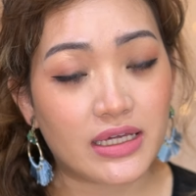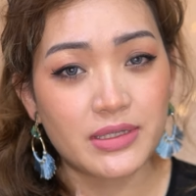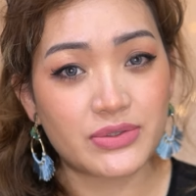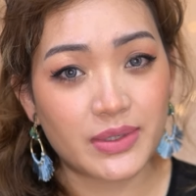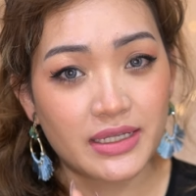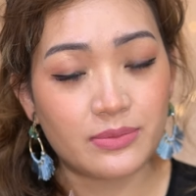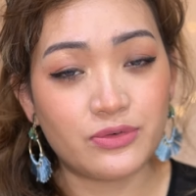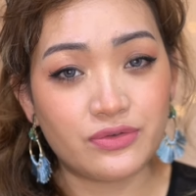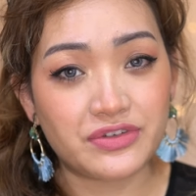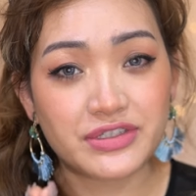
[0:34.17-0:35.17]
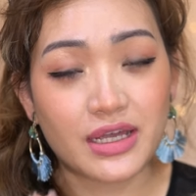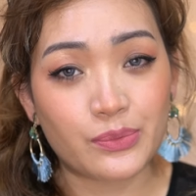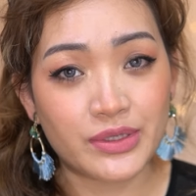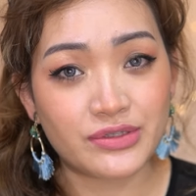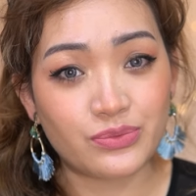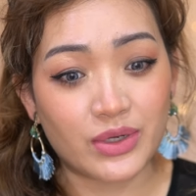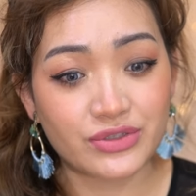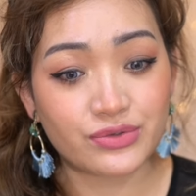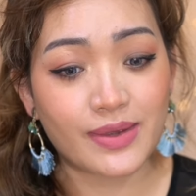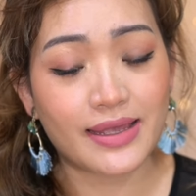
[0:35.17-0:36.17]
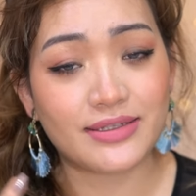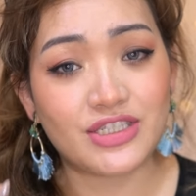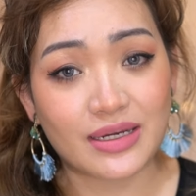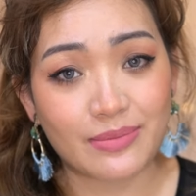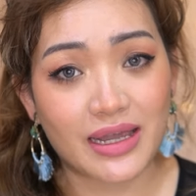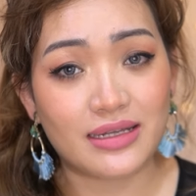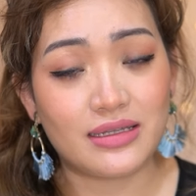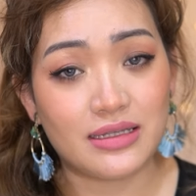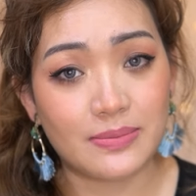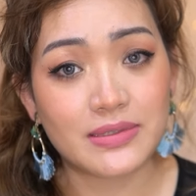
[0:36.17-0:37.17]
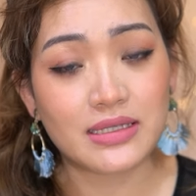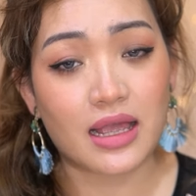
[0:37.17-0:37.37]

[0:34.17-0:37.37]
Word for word: Between the movies I went to the washroom and checked my lips,